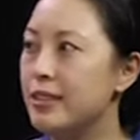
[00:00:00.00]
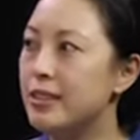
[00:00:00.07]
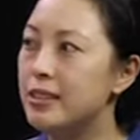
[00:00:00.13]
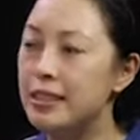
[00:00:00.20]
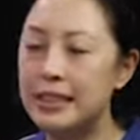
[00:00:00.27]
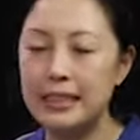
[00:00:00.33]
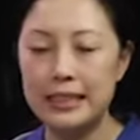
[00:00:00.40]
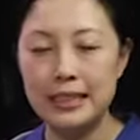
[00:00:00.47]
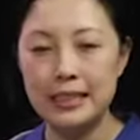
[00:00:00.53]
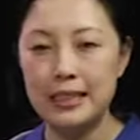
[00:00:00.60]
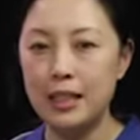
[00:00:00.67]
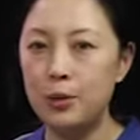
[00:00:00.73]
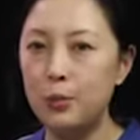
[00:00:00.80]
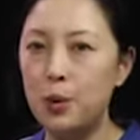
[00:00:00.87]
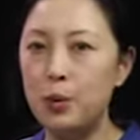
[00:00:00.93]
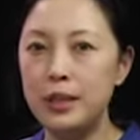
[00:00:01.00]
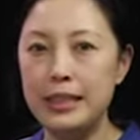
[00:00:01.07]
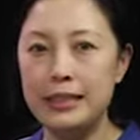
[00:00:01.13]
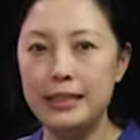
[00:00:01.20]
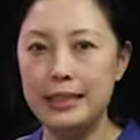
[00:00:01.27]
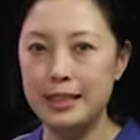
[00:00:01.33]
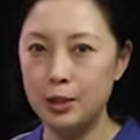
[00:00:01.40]
it won't
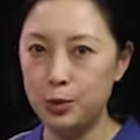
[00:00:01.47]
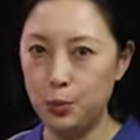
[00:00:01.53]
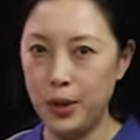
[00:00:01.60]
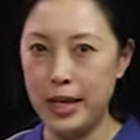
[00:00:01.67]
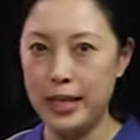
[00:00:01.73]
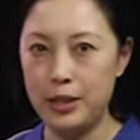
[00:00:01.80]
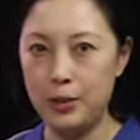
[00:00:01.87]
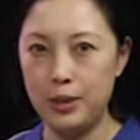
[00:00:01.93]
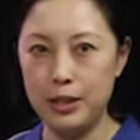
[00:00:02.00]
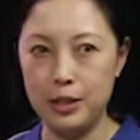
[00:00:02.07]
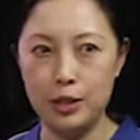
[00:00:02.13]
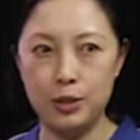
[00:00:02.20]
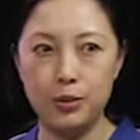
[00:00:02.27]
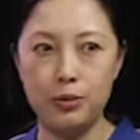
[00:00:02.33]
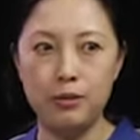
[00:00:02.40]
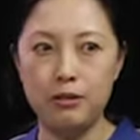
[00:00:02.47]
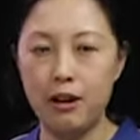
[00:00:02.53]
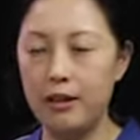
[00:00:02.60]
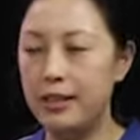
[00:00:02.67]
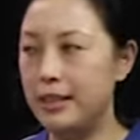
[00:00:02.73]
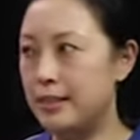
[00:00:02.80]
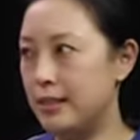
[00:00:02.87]
easily sway you into
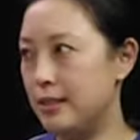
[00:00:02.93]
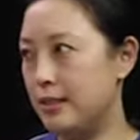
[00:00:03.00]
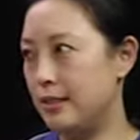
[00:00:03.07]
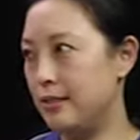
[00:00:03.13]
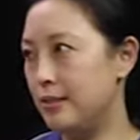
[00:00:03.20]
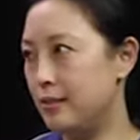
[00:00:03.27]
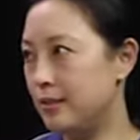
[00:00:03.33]
non-existent